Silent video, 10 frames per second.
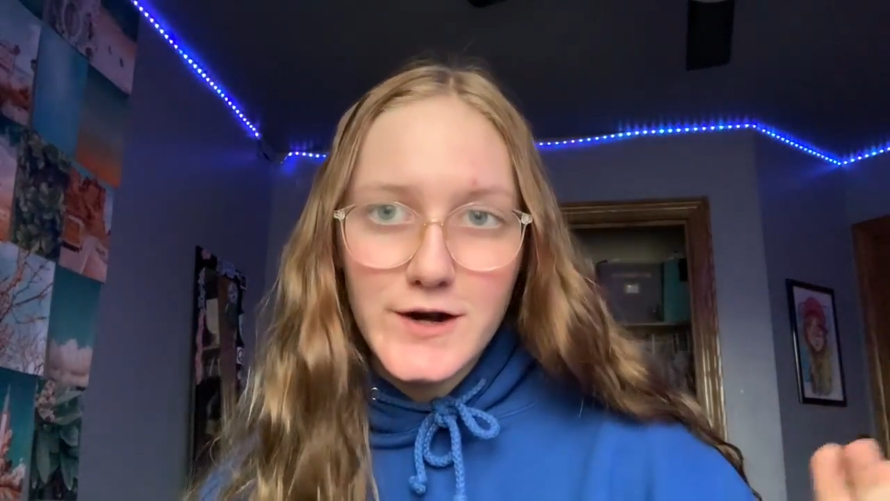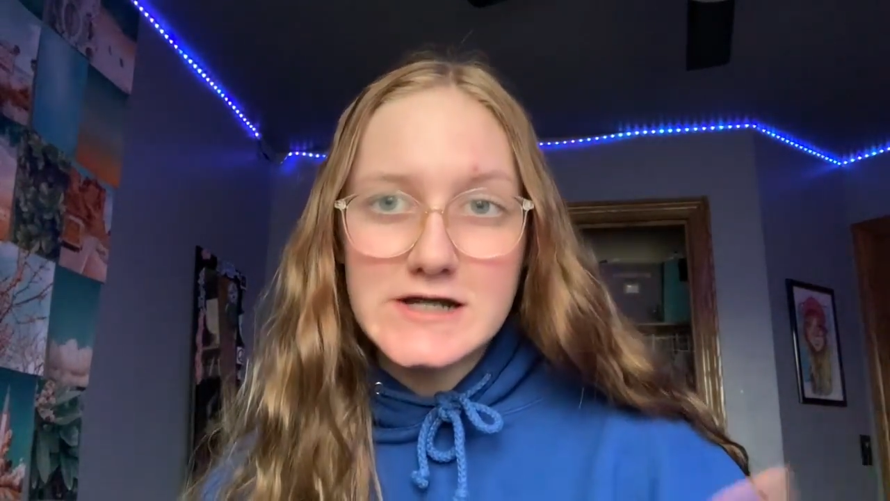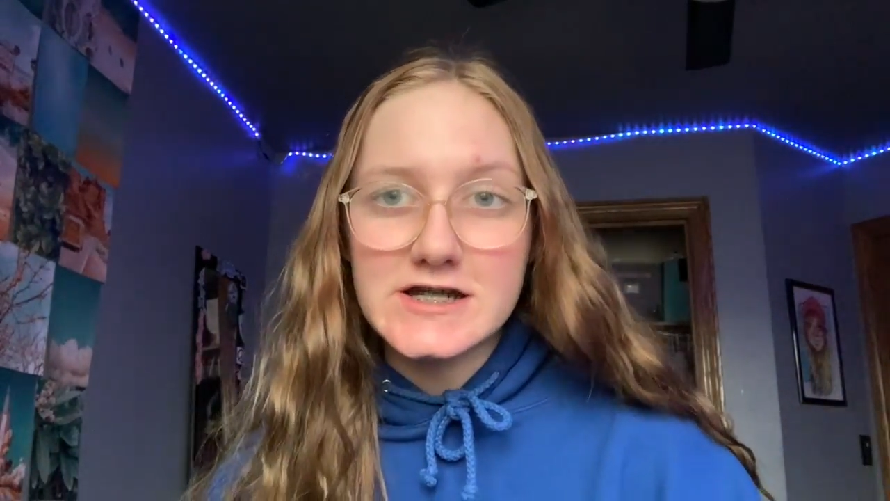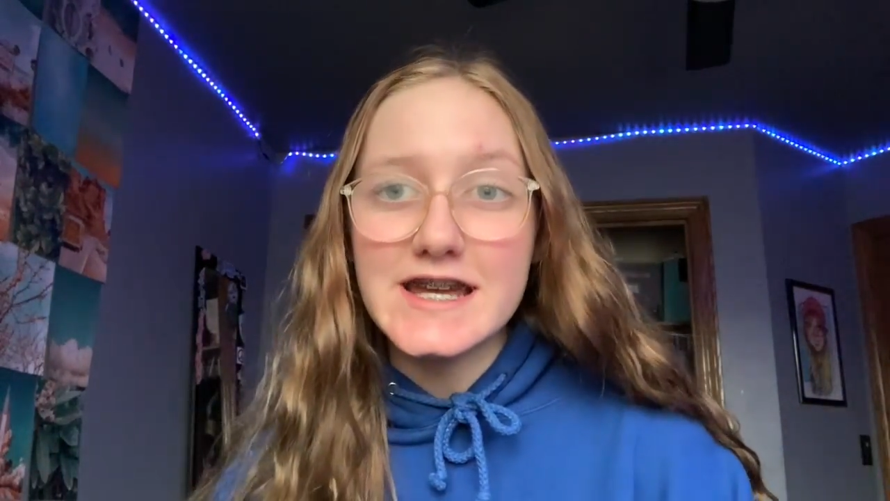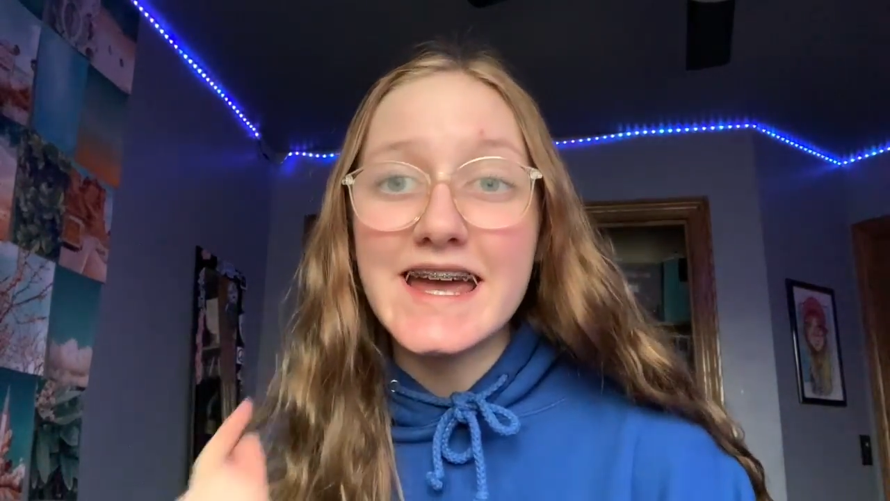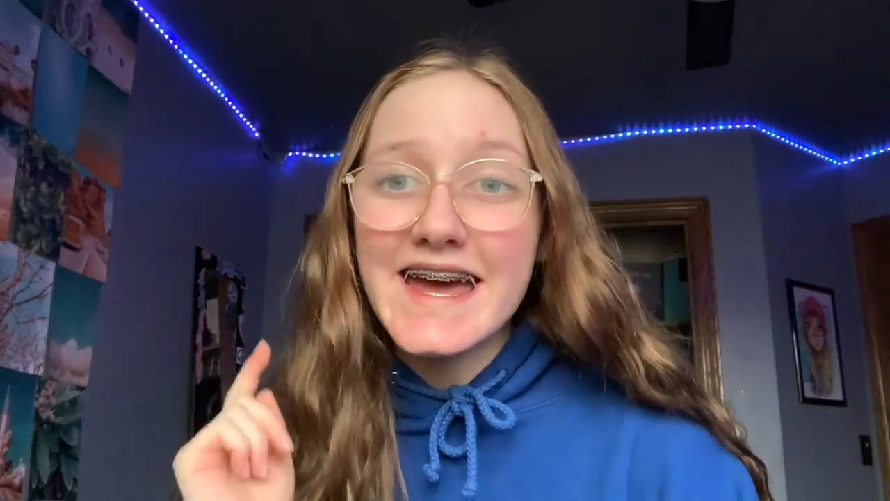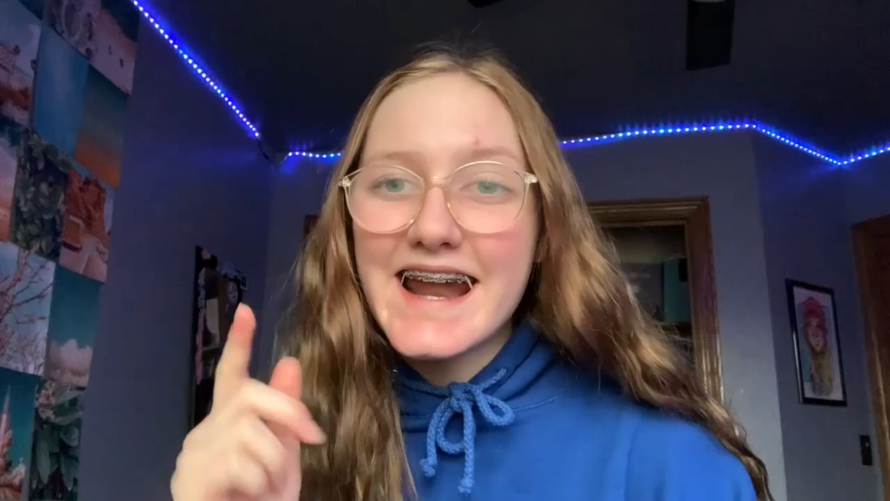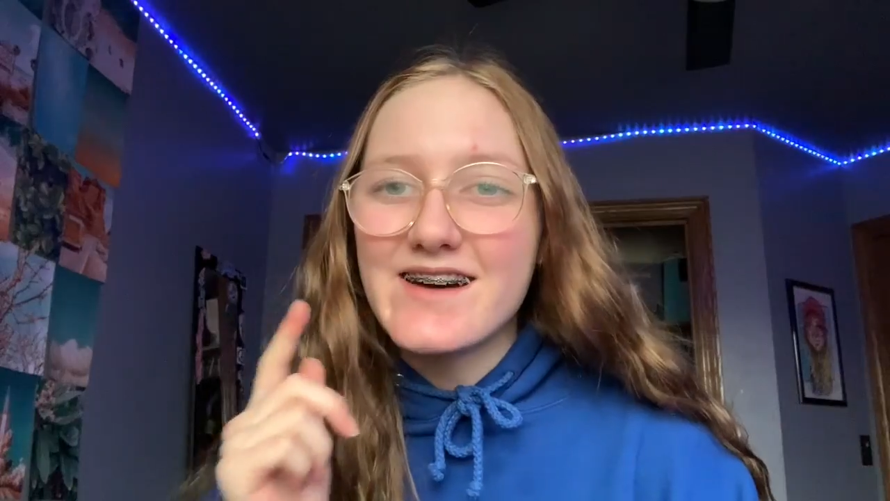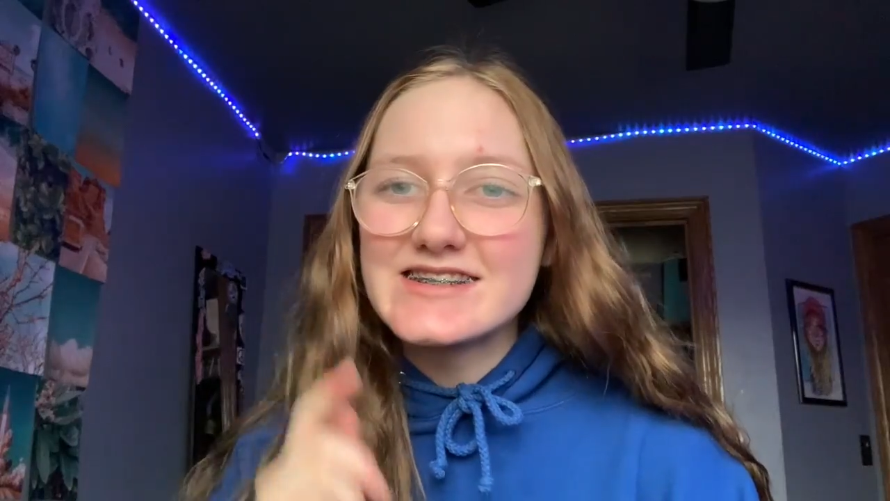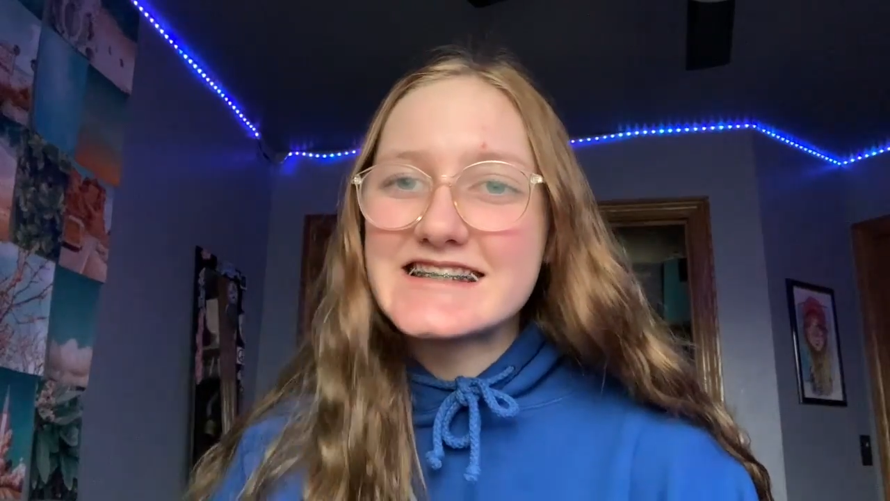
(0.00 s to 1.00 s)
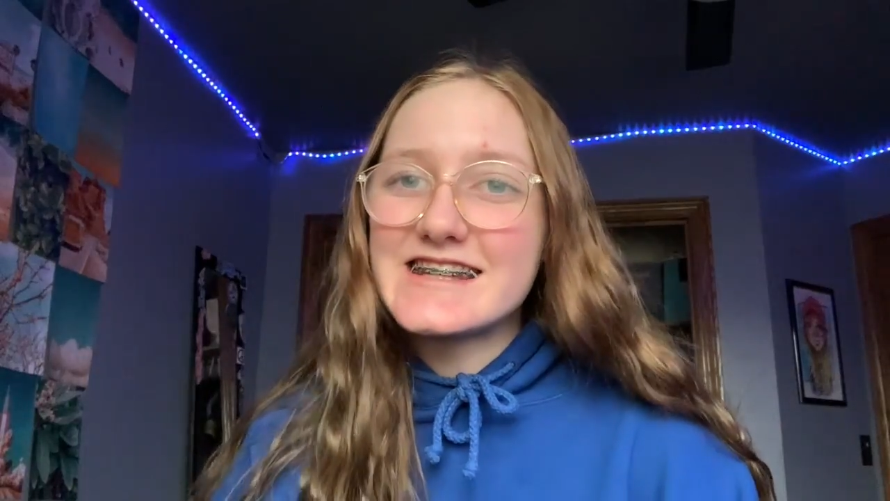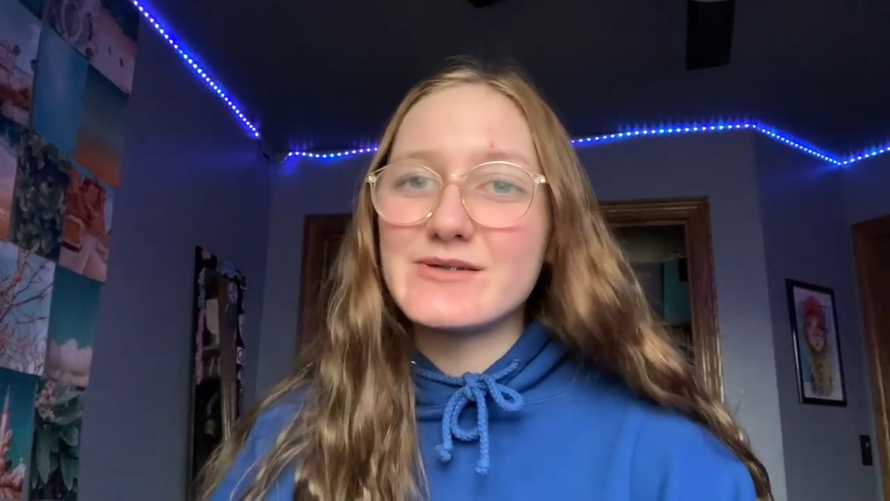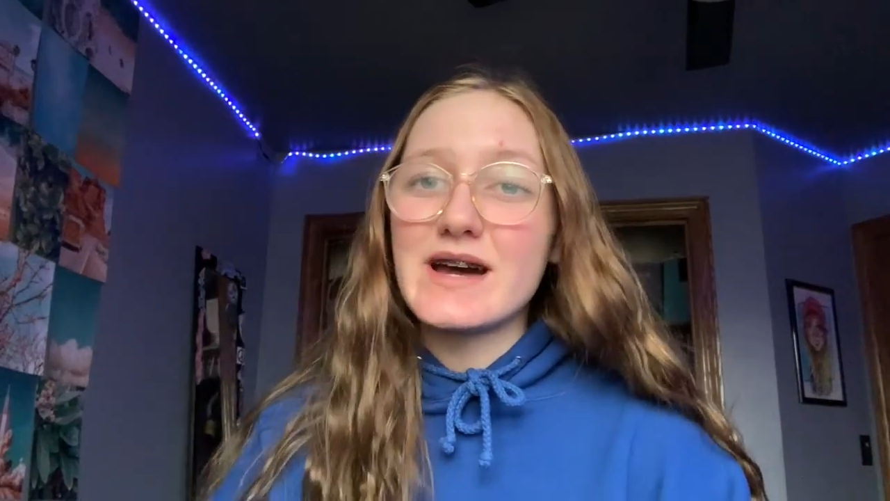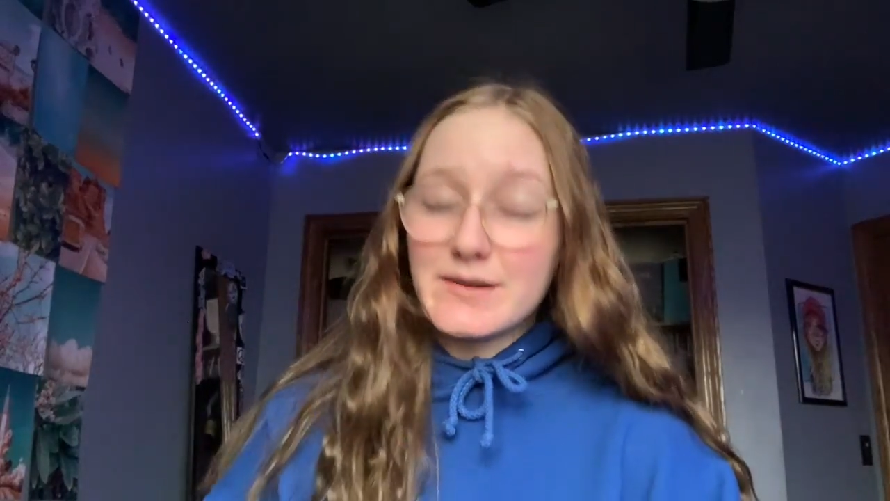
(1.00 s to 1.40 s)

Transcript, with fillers: watching and I will see you